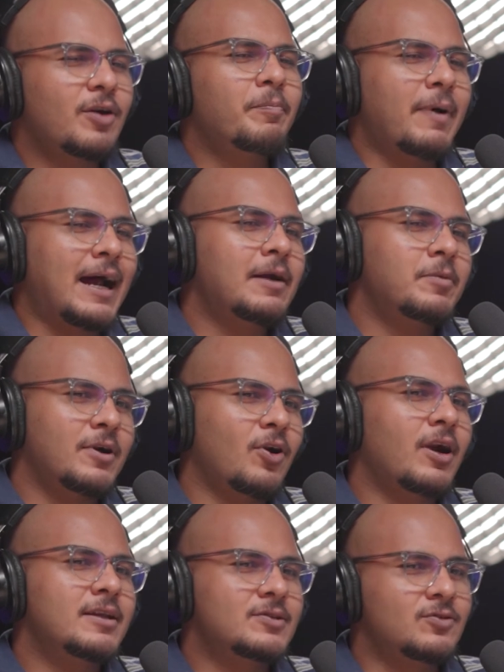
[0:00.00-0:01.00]
Not bad, but
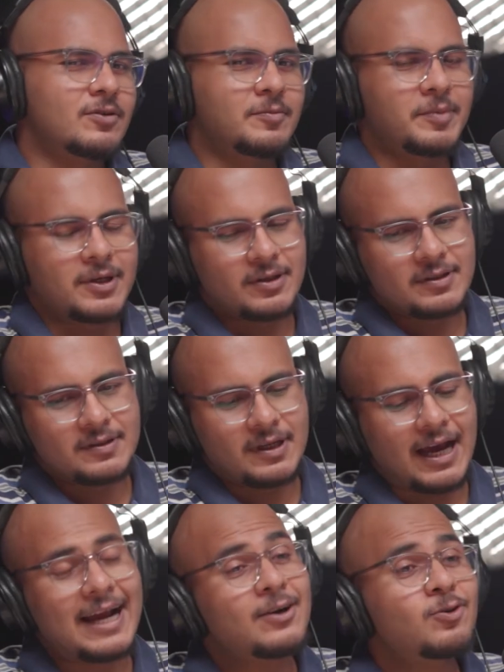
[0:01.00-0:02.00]
not as good. Because
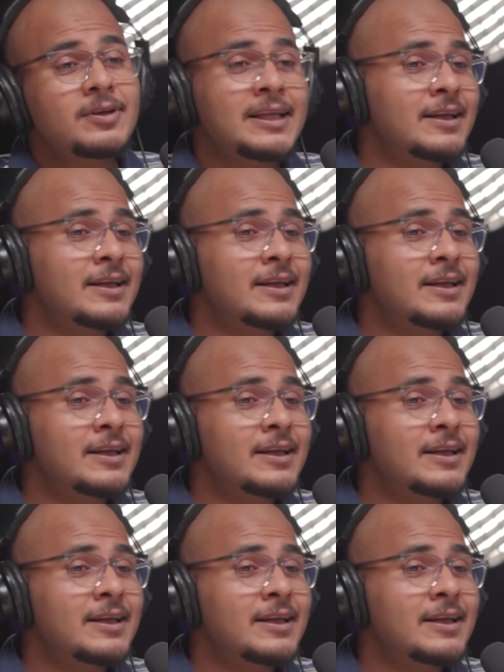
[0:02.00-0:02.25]
I don't